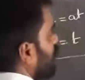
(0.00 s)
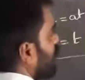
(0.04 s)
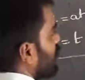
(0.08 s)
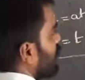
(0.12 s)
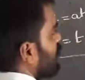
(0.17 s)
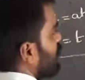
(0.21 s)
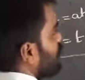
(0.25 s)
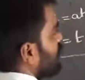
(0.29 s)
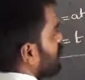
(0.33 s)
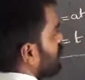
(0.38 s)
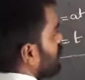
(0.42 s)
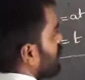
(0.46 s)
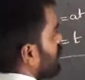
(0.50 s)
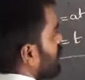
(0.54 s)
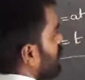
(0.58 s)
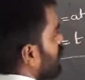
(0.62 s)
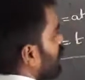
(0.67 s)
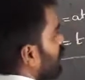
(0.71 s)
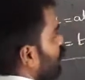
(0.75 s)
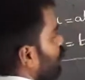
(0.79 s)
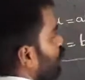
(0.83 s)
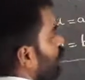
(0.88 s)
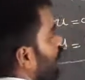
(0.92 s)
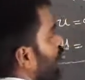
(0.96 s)
just we
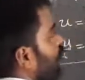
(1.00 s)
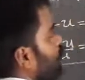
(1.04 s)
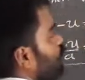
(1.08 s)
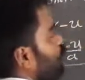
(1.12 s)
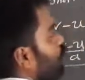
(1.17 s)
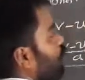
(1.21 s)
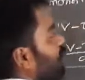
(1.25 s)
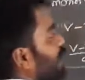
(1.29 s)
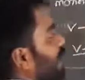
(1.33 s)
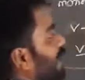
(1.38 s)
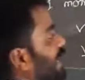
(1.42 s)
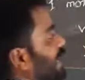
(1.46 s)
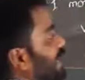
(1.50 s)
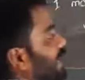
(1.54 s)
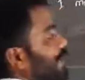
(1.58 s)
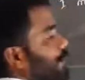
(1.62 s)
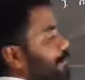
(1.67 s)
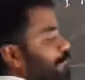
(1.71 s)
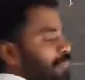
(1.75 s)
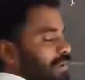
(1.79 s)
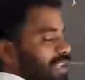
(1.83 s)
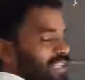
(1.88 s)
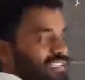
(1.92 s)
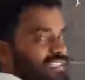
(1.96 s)
have to
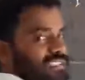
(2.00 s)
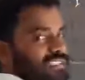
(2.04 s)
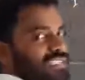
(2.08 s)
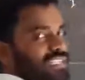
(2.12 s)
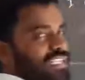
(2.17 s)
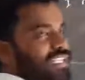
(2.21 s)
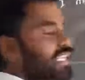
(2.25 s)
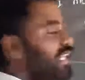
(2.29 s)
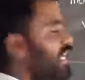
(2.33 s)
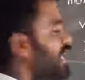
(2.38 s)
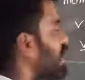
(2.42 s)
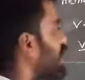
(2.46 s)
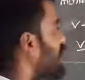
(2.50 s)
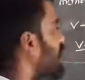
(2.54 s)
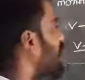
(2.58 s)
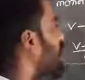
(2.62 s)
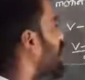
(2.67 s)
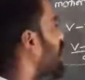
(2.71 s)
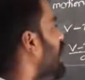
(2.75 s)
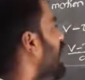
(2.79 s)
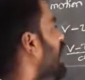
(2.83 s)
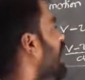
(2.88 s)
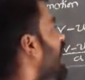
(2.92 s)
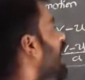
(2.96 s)
interplace the a
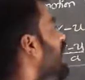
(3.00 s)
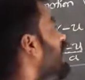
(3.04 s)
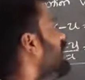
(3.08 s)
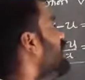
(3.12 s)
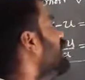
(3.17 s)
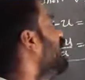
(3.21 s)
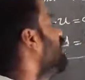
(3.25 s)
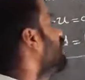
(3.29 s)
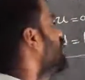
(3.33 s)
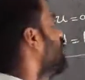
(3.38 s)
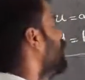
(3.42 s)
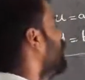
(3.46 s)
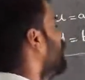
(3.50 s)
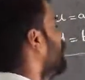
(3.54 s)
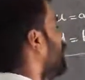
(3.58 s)
and t. For